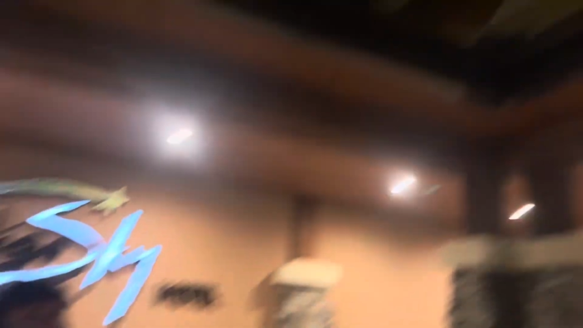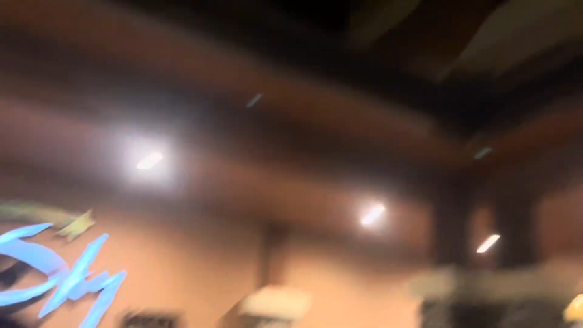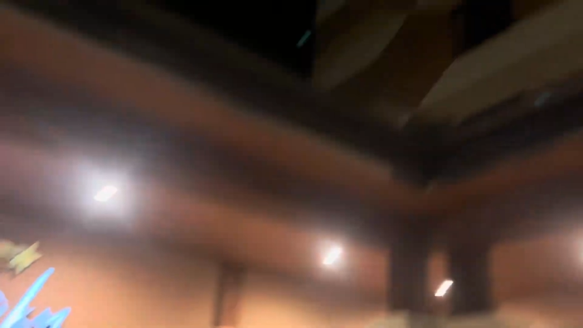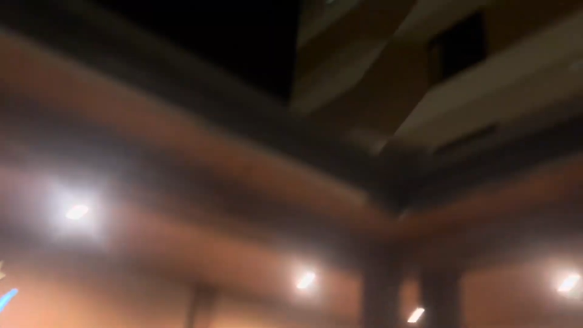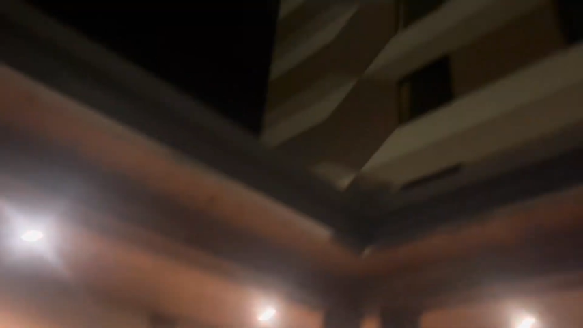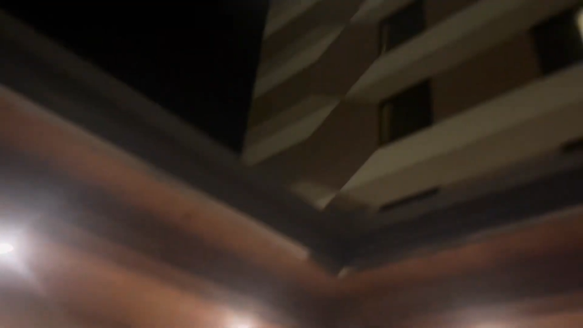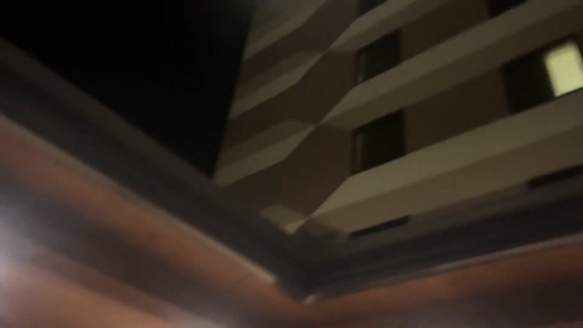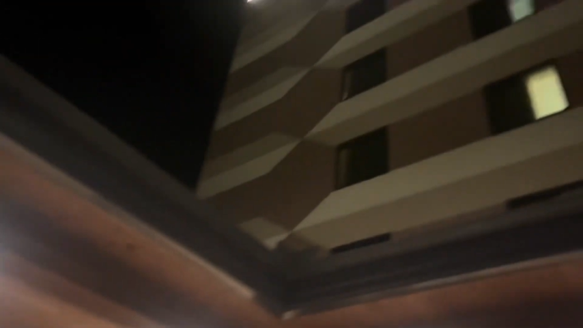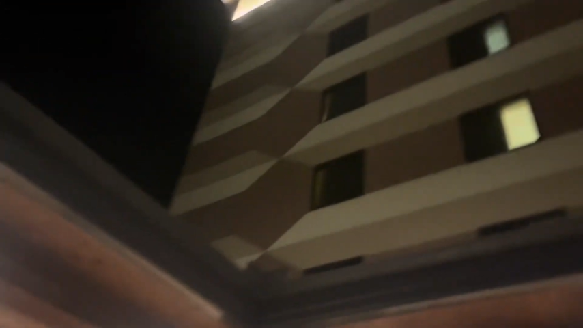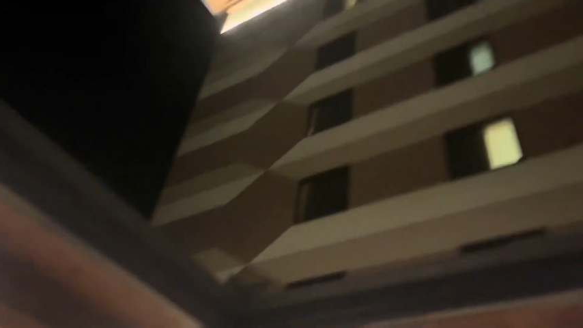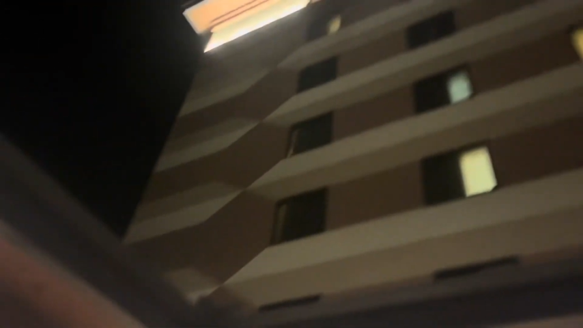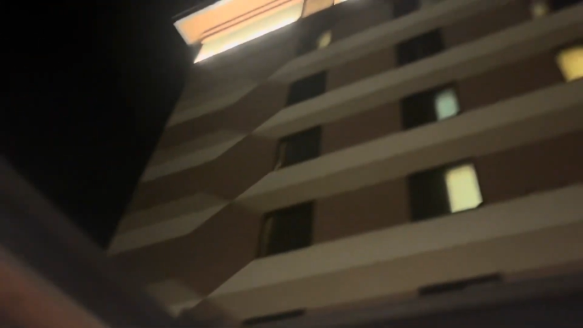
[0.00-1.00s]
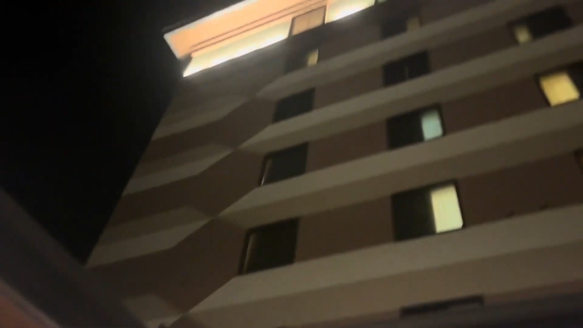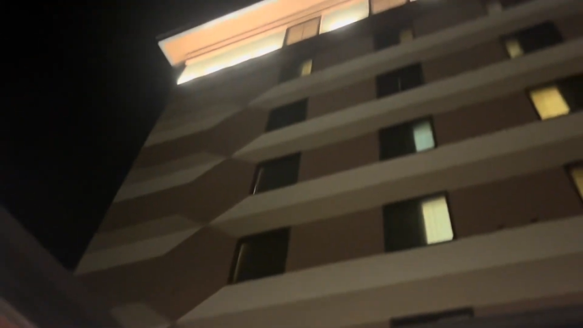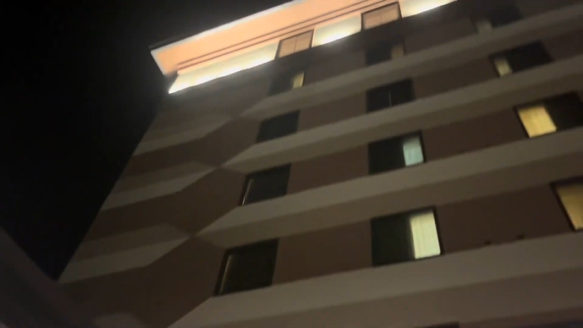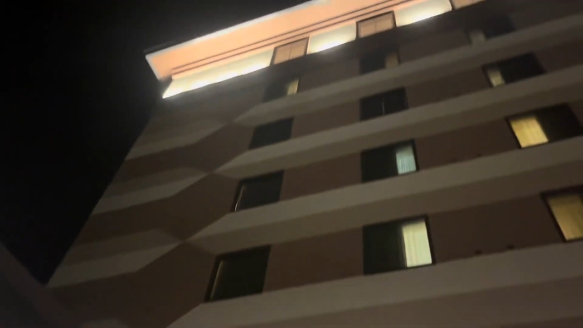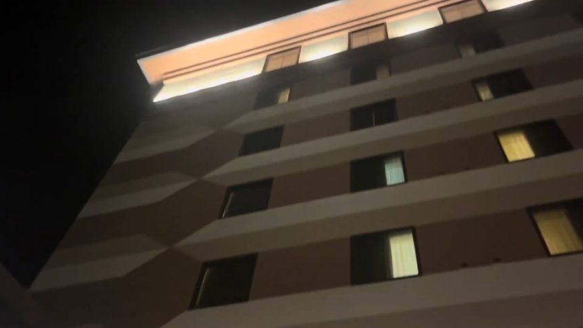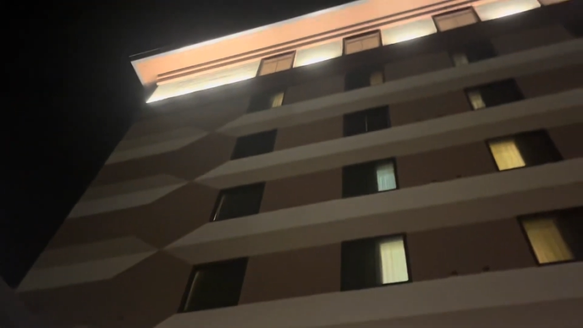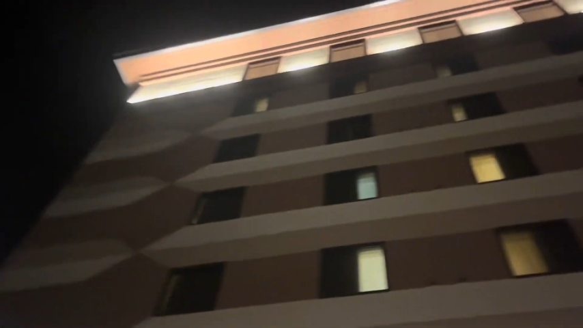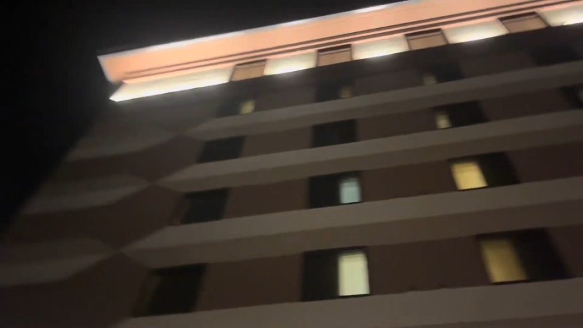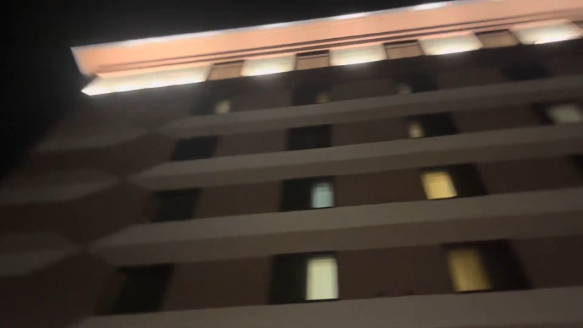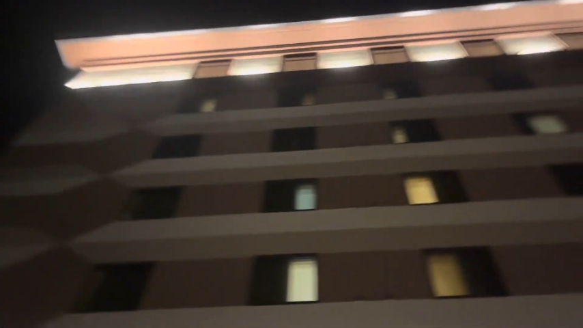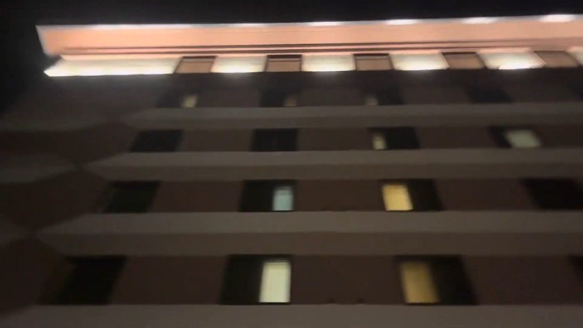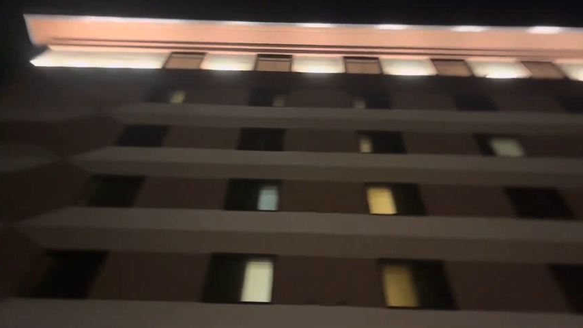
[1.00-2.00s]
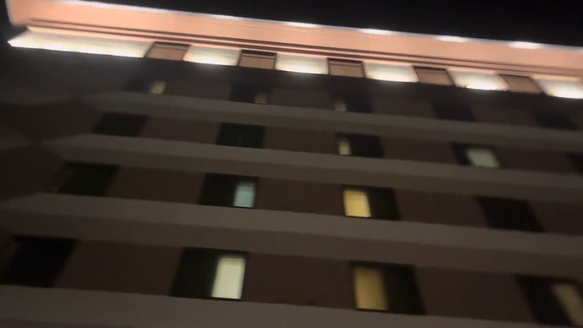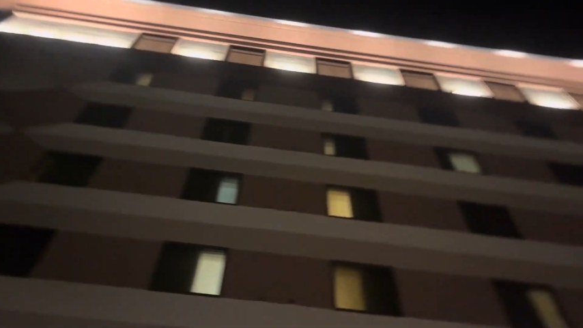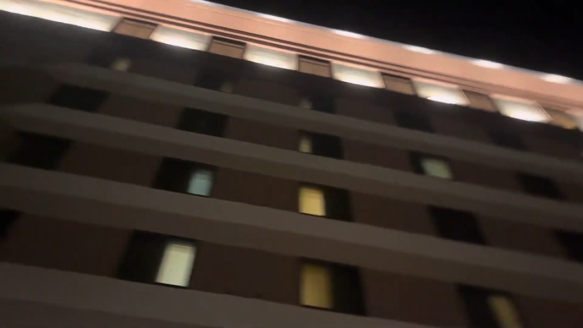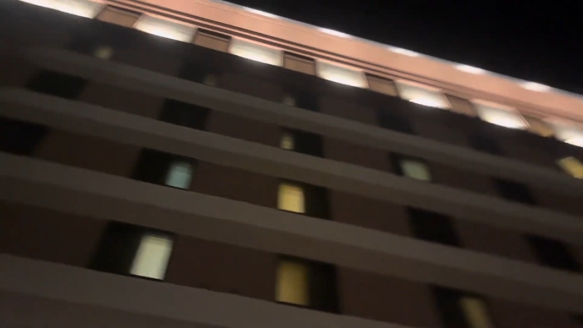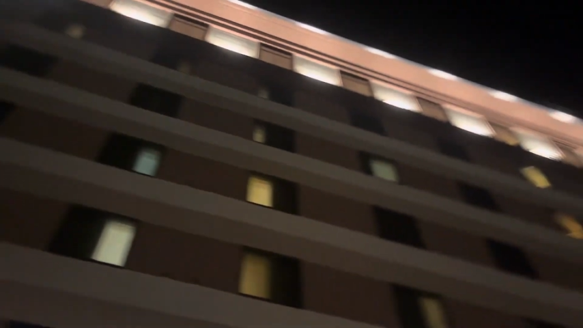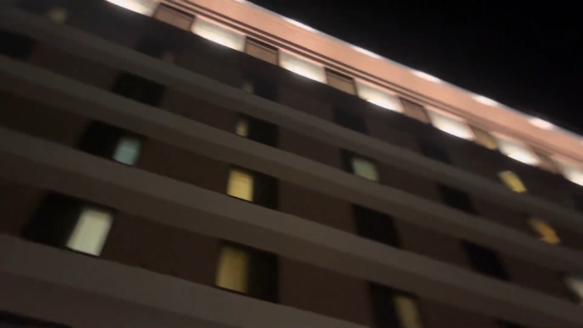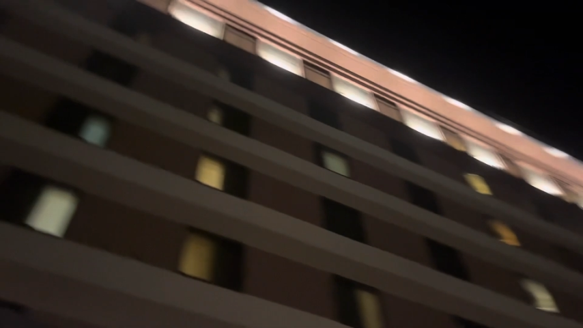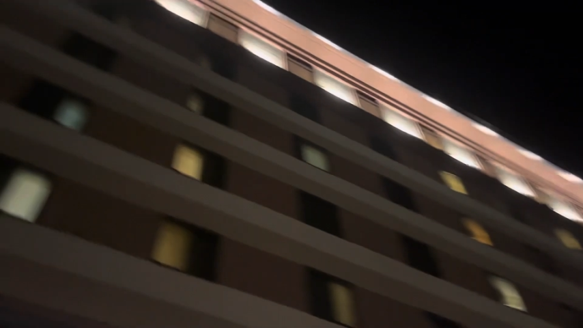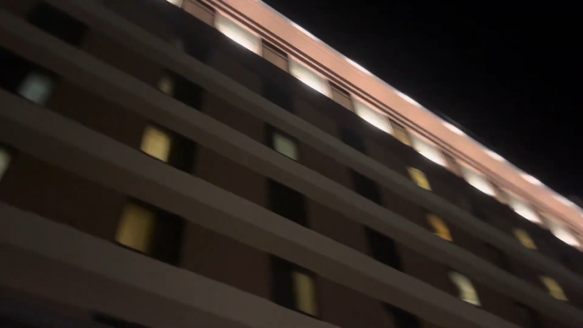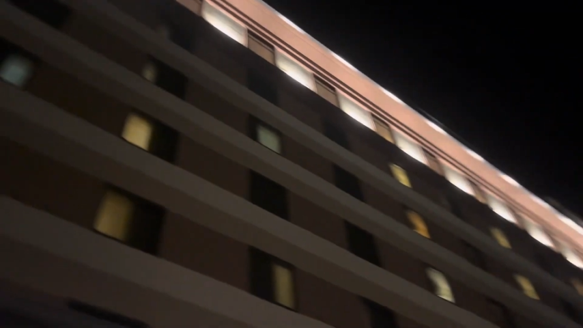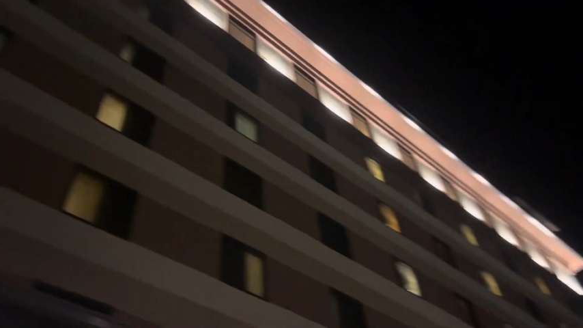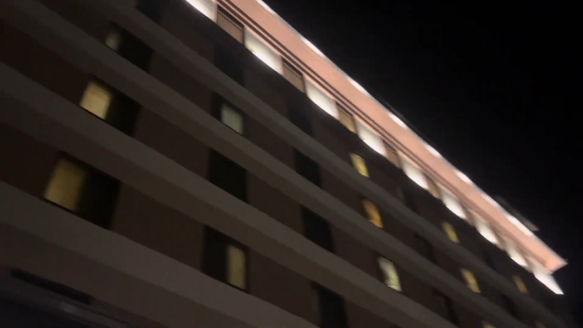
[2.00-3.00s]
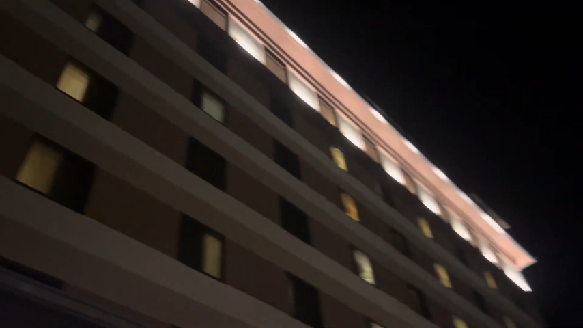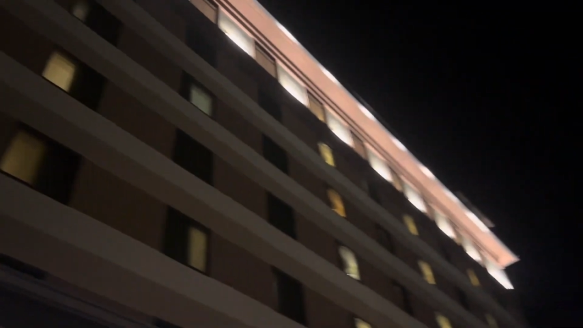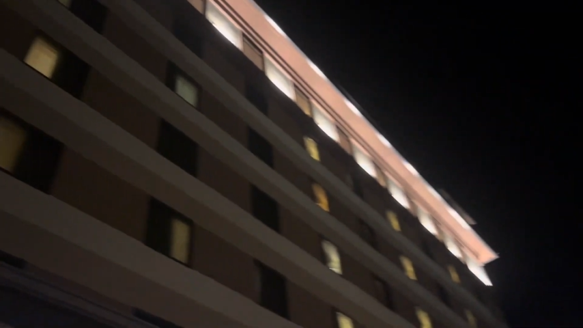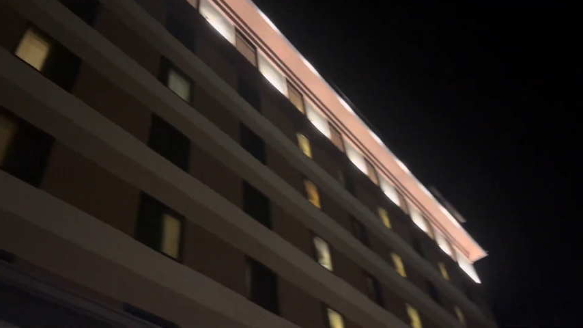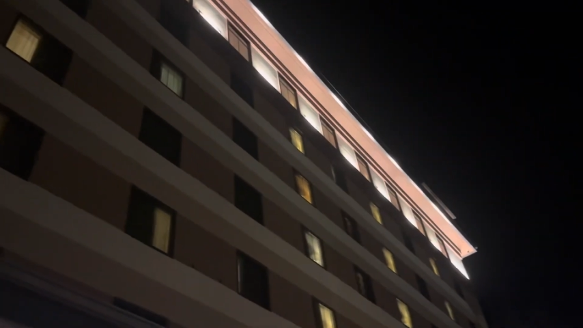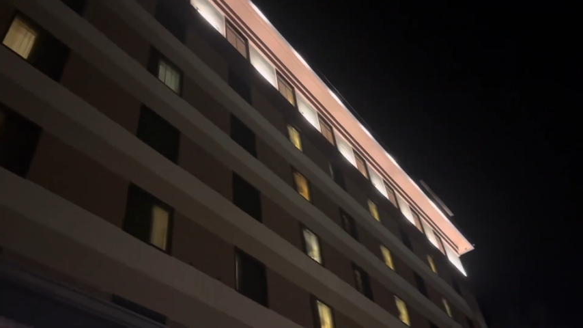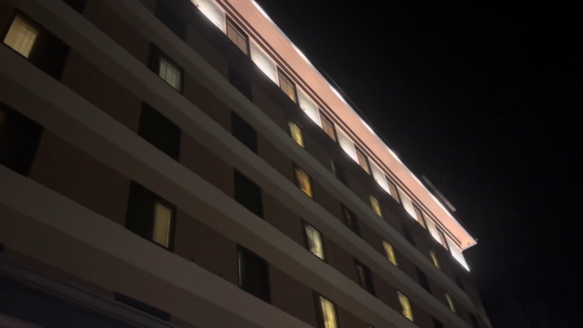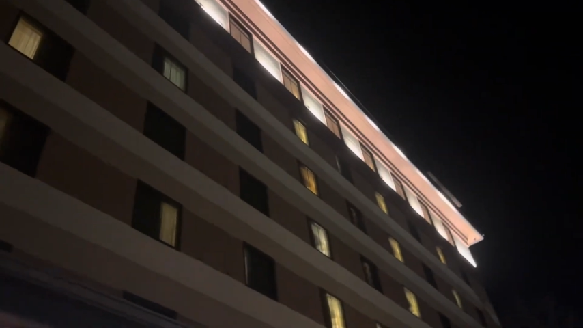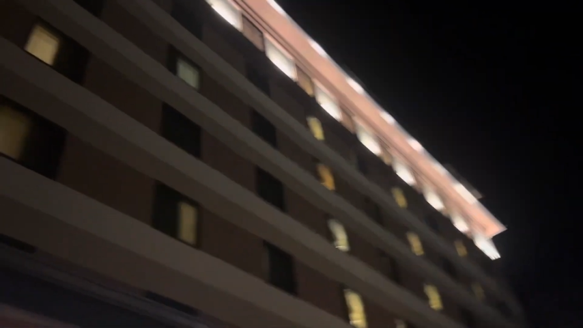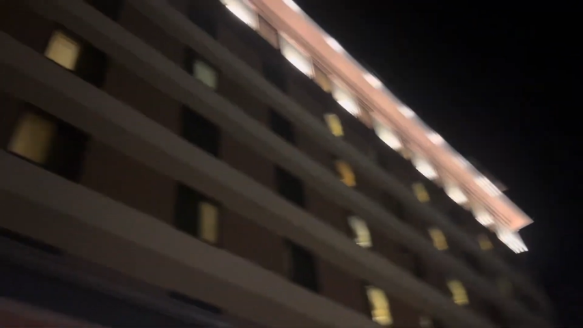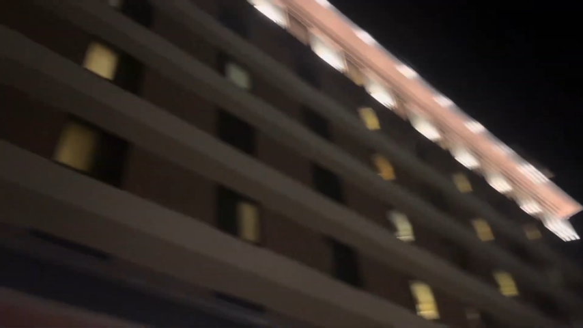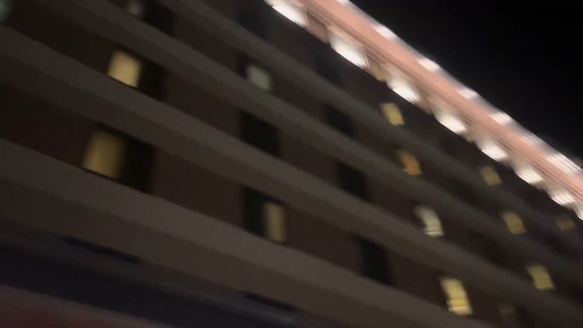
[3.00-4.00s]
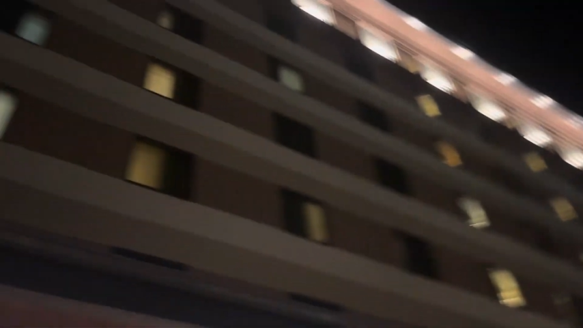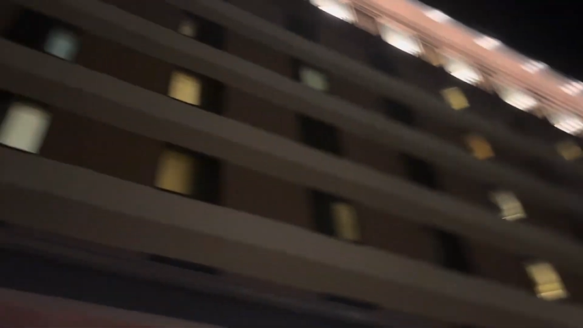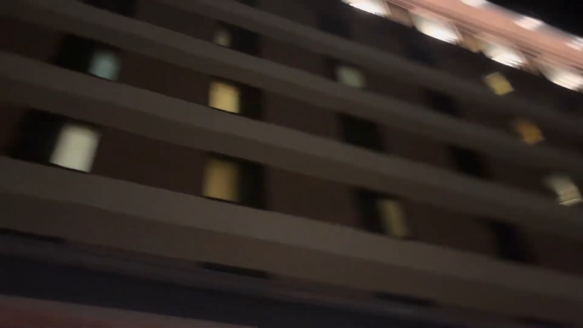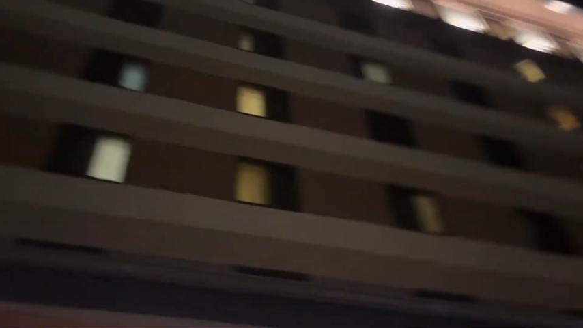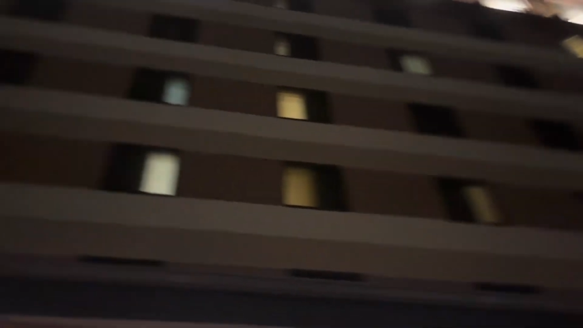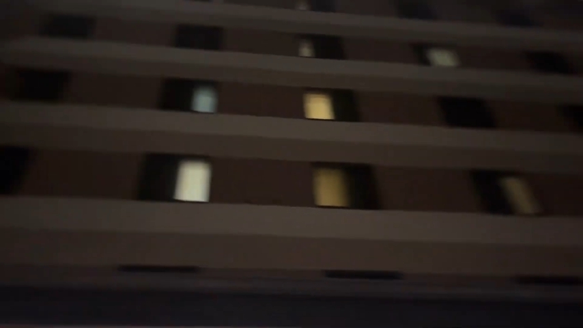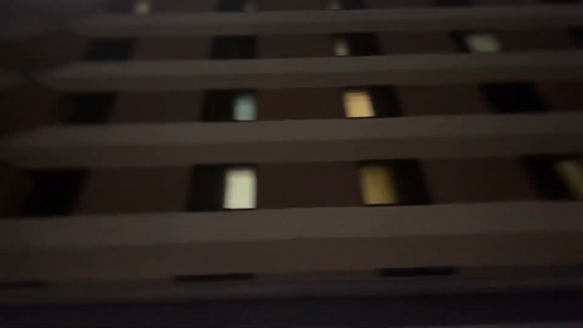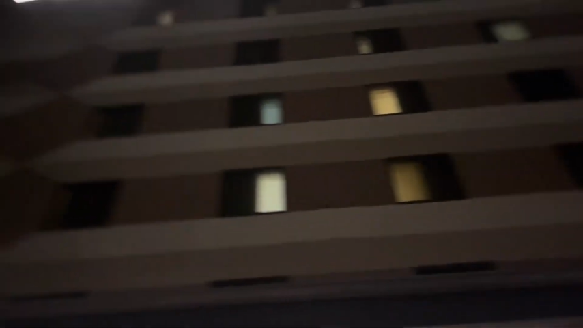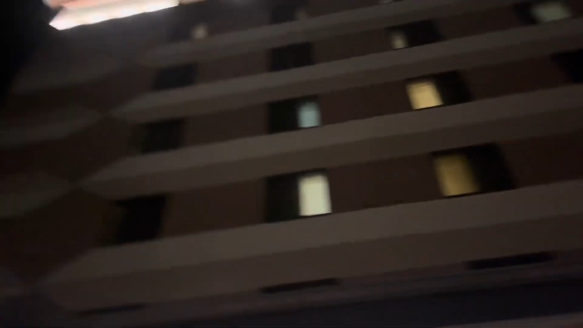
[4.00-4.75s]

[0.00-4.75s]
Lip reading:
Nobody's mouth can be seen.